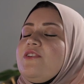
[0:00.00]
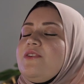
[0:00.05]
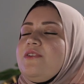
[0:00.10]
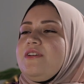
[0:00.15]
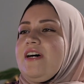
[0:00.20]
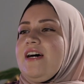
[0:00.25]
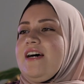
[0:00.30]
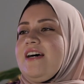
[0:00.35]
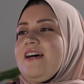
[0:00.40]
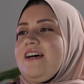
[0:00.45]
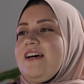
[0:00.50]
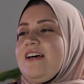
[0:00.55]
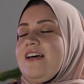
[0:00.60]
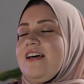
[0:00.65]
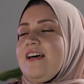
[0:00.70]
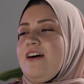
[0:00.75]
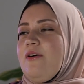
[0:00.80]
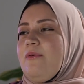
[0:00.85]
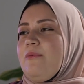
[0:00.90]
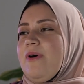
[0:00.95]
So
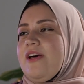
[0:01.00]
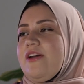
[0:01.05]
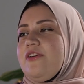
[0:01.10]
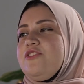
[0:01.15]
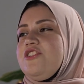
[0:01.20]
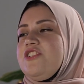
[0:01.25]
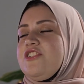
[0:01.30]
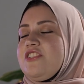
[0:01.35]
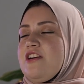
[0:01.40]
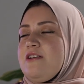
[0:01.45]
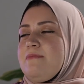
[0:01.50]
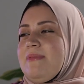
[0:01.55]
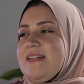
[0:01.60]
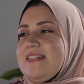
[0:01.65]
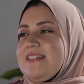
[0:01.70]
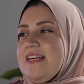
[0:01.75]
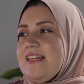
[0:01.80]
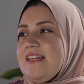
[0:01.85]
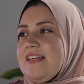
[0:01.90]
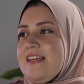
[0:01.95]
why don't you start
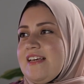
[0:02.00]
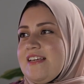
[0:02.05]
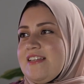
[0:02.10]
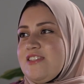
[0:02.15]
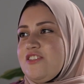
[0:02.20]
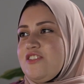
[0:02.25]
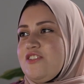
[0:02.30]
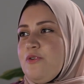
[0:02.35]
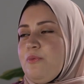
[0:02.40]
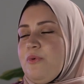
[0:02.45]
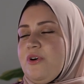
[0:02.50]
by telling us,